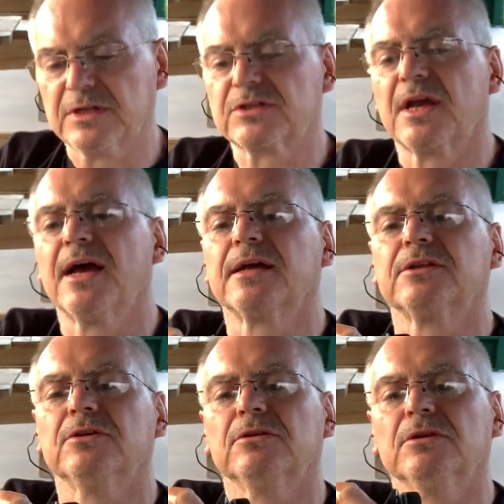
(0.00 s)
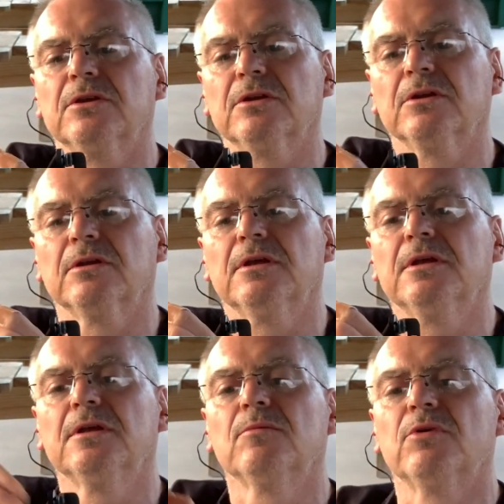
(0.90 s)
it's cocked, you can
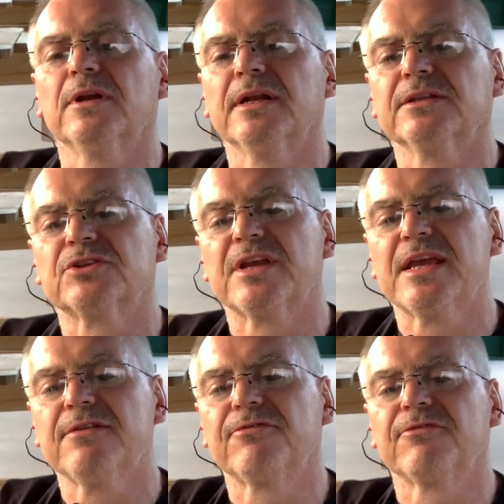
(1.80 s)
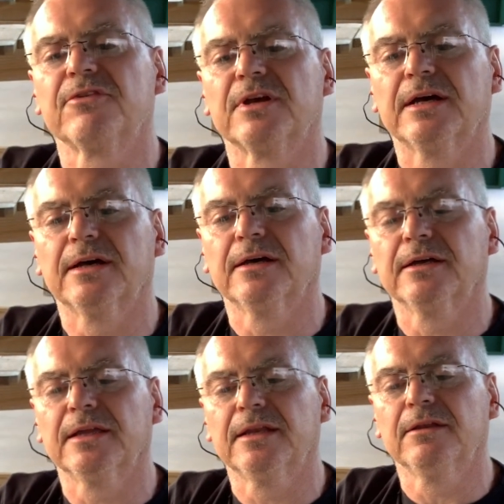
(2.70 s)
put it on safe.
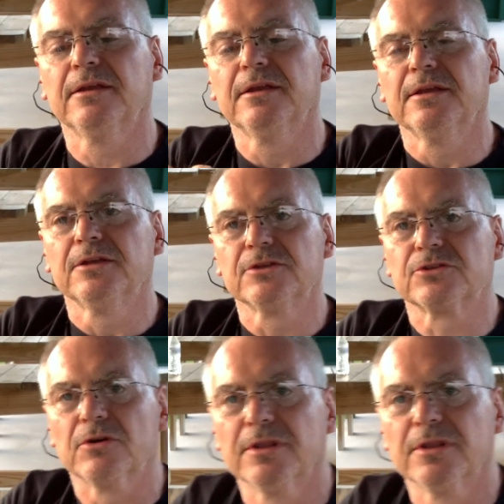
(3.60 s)
And so